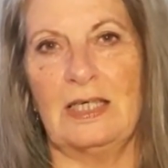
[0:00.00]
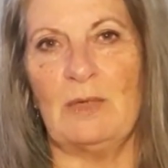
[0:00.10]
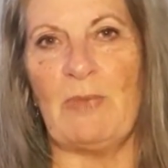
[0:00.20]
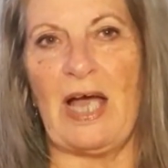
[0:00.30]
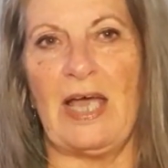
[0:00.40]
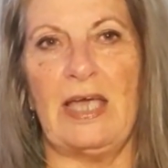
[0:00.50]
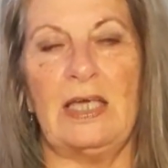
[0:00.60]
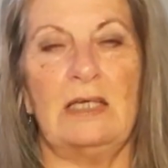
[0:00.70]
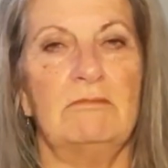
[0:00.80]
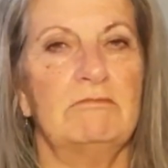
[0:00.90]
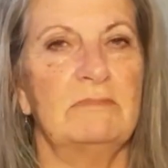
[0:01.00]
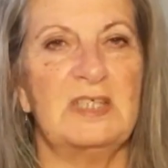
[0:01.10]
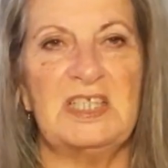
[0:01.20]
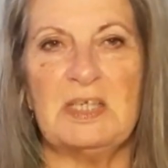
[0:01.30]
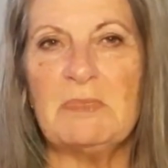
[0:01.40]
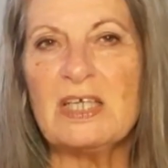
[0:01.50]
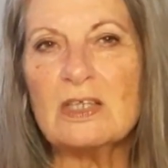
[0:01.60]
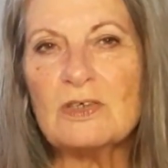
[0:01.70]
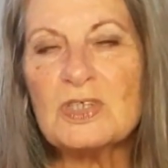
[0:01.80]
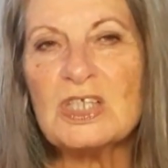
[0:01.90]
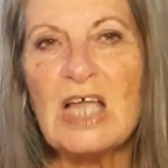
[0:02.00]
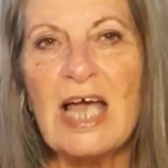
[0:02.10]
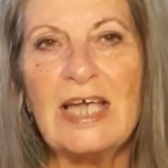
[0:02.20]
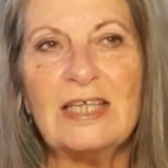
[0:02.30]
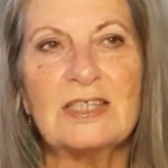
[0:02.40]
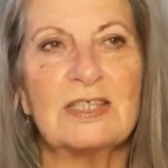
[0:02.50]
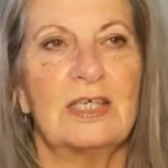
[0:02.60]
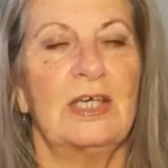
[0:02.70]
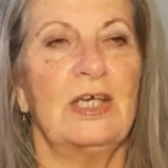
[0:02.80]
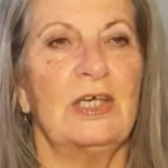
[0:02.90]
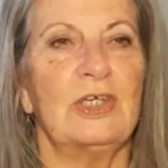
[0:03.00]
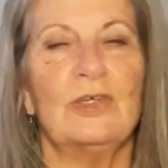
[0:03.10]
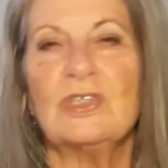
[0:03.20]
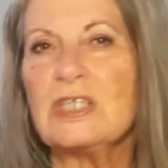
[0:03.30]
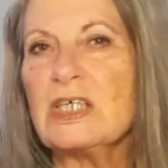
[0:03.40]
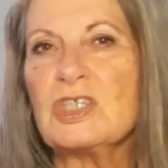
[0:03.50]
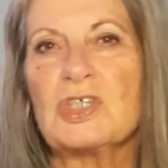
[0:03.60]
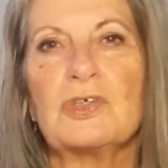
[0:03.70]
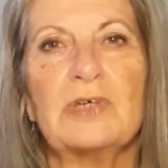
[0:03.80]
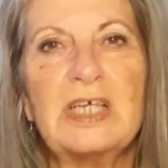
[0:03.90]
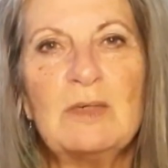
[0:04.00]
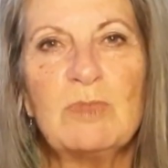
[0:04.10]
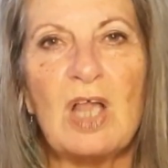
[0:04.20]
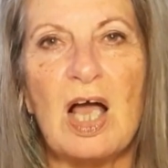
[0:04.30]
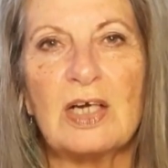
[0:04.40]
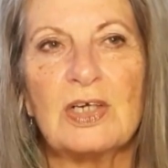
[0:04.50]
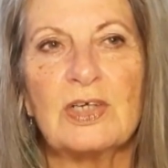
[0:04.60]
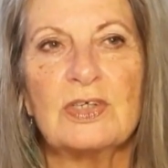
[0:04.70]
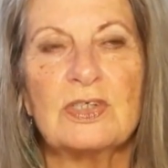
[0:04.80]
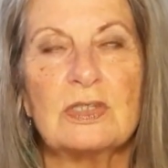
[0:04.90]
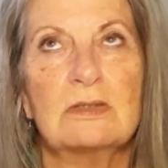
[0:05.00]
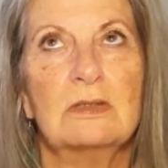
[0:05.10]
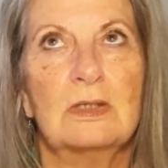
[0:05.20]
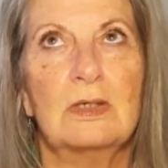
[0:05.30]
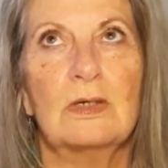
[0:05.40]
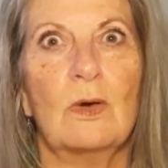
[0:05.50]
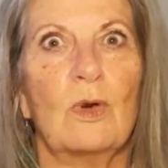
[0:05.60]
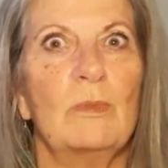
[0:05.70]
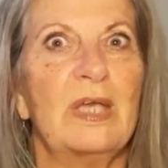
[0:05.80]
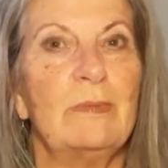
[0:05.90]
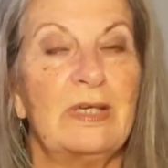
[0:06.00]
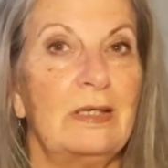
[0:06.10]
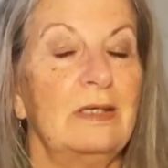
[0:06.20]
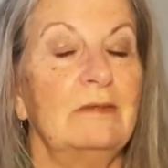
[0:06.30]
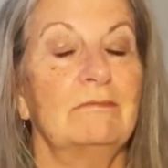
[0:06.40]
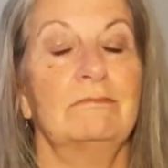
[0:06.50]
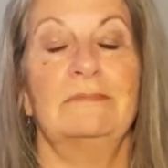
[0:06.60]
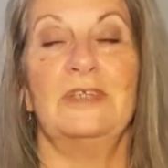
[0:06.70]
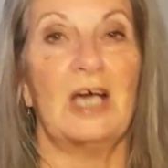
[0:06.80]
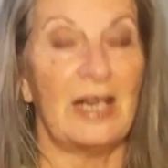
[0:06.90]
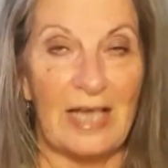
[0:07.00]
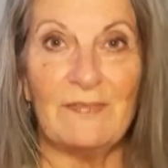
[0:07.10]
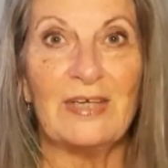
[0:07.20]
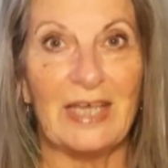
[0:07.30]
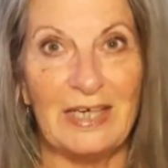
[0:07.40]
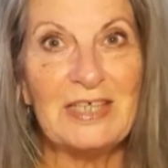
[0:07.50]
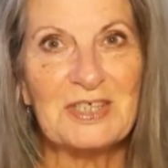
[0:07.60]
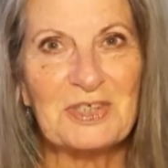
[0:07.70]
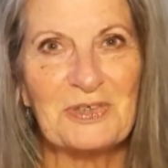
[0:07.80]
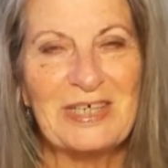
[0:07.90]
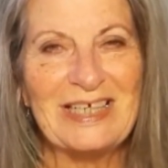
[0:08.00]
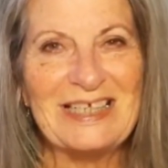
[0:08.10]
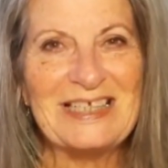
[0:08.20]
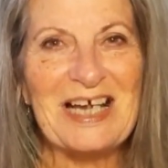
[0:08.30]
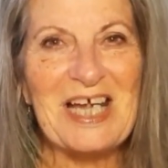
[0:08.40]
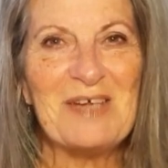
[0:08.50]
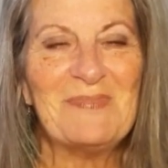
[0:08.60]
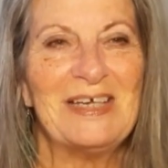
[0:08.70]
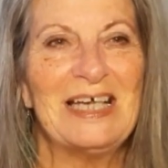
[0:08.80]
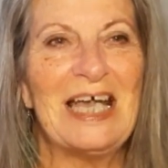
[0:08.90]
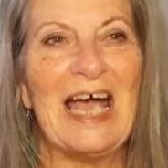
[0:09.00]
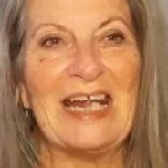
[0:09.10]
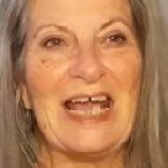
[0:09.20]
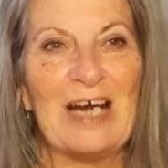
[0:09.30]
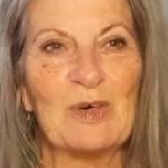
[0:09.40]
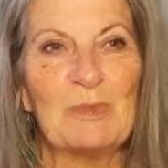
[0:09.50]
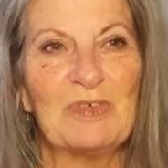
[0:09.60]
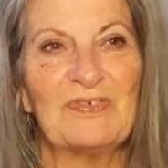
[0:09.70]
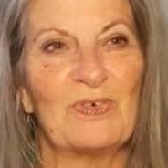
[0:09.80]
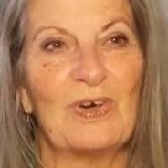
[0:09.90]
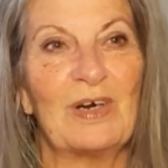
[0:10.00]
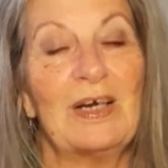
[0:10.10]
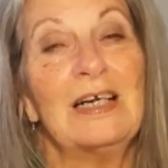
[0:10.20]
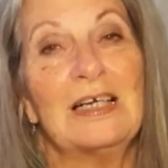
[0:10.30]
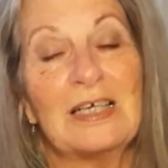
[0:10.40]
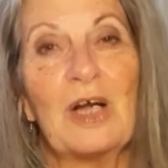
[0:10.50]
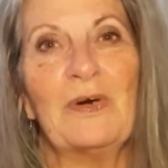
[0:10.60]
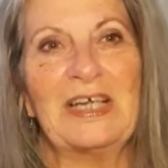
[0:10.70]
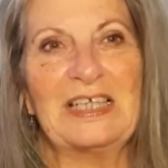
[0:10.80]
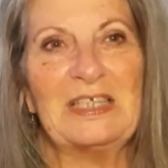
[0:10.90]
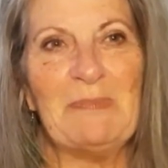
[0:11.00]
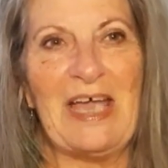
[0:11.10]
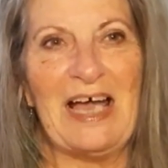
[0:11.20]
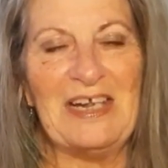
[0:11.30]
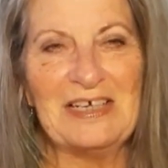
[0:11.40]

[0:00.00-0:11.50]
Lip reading: by dimming those lights, using screen blockers, or maybe not having any screen time an hour before going to bed.